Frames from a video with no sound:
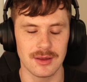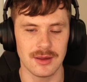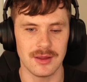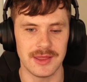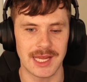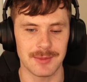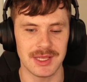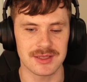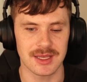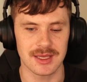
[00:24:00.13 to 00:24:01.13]
that it means
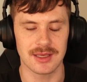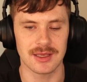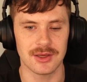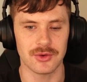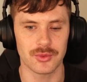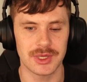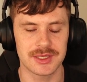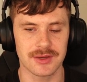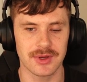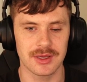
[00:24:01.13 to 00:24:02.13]
like it'll read
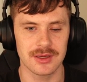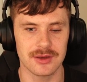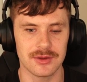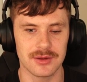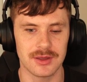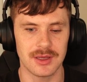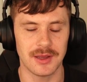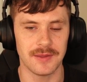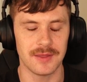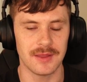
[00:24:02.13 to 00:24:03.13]
stuff like
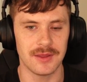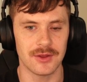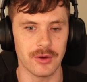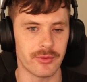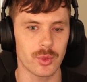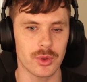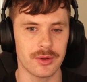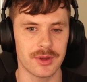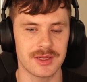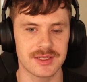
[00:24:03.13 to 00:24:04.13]
in the
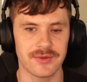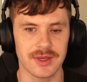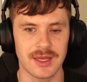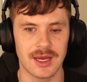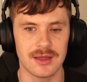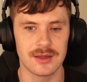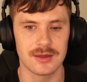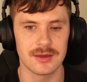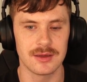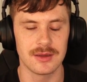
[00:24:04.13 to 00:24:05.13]
overworld and stuff like that.
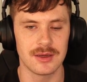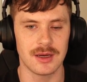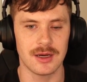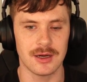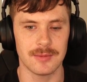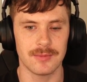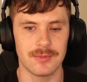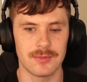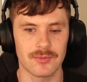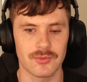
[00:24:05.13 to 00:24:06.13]
You
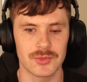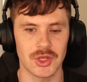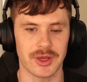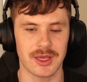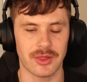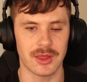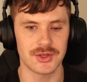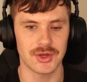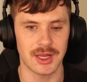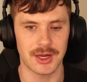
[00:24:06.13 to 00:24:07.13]
know, like things you
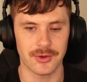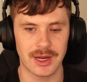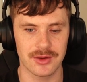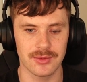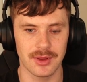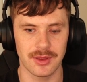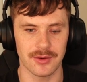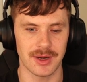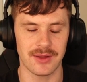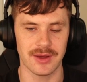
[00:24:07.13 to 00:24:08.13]
can interact with, you know,
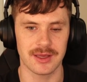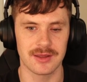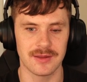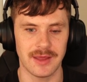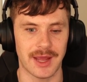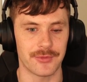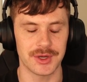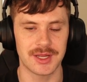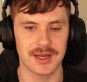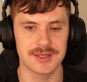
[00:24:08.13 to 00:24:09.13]
not like every
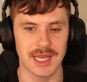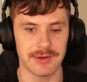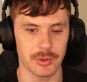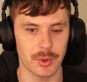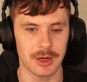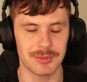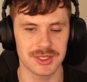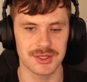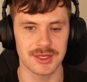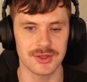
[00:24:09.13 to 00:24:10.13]
text everywhere, but just
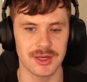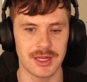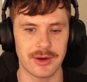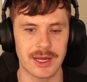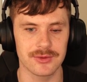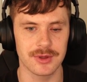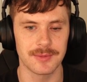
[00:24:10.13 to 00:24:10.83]
things you can interact with.